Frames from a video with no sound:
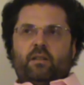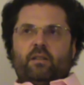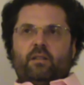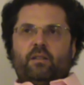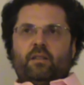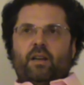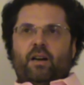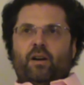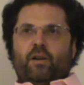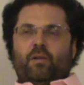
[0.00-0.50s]

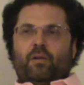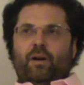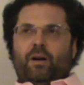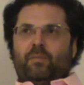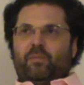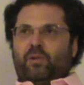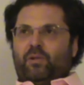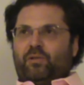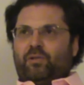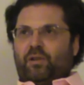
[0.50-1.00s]
Now, I'm
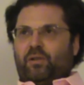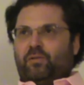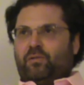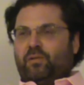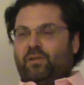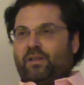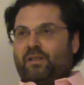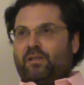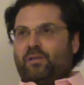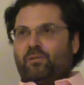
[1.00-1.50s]
not trying to
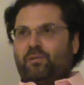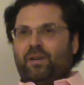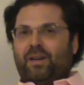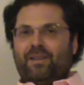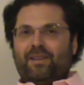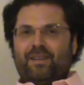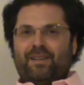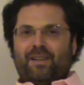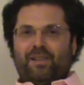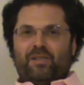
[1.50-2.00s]
exclude
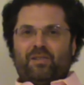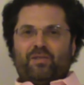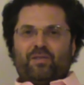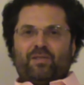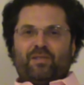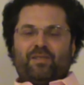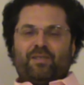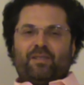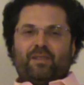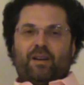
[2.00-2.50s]
other
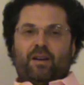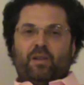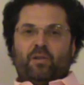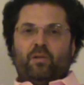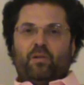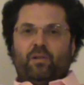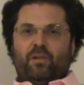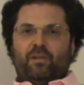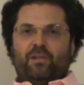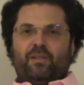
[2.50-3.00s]
cultures at
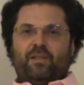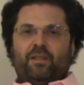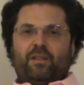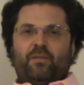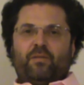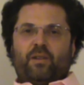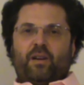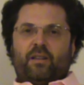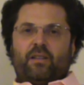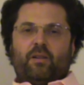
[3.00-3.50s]
all. In
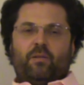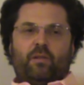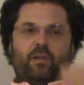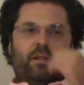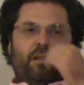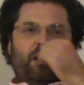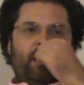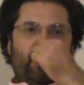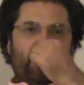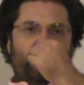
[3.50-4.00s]
fact, I would
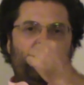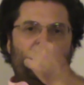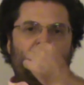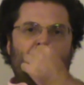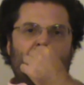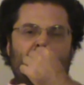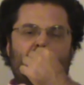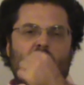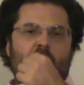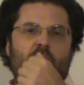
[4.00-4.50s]
love
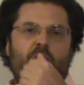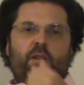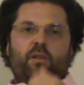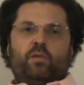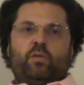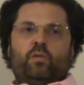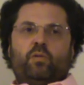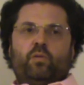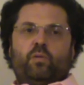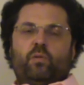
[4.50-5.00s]

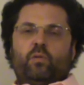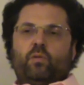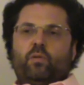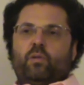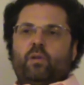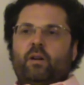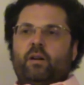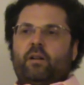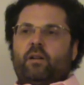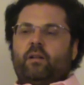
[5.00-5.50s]

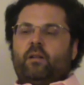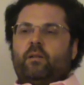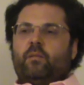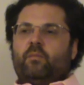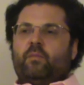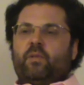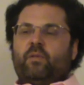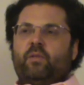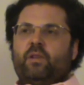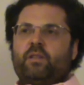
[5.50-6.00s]
to
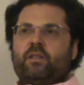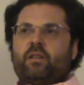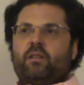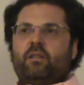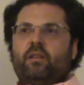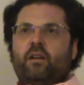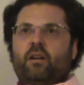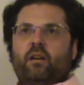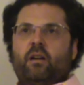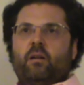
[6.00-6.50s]
visit
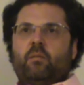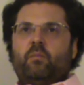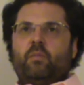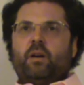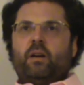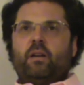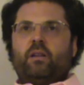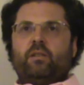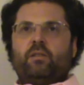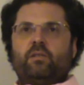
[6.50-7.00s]
them
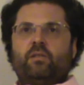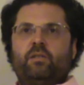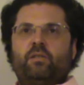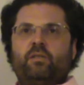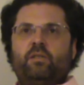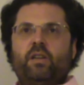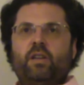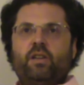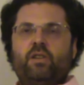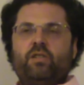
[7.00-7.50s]
and
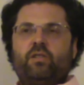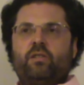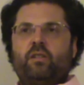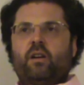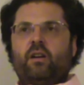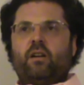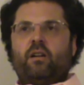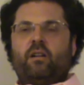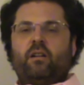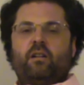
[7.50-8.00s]
teach
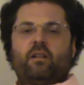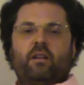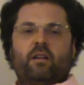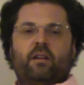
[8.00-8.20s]
there